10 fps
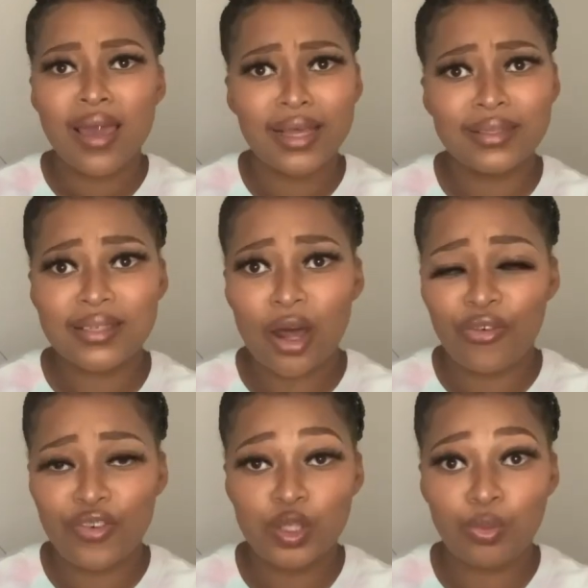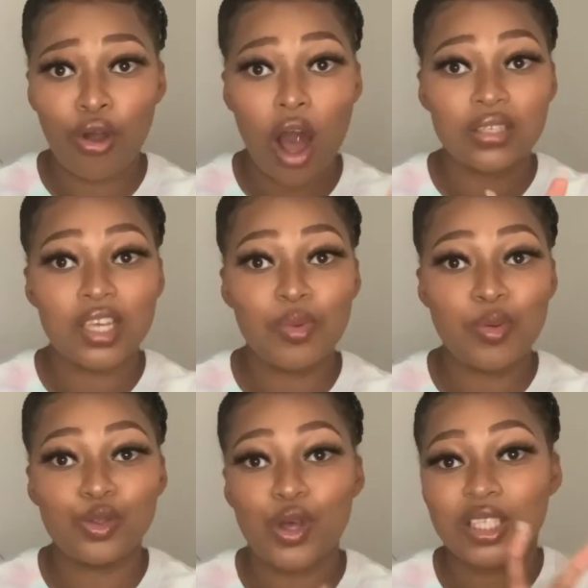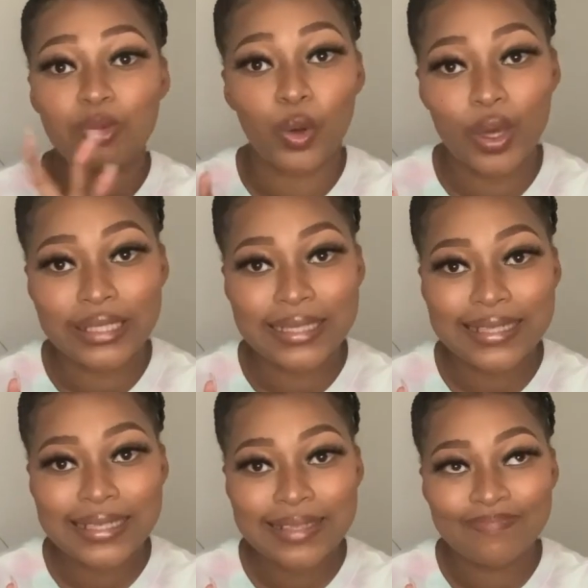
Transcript: Insta or Facebook asking people to ask me questions,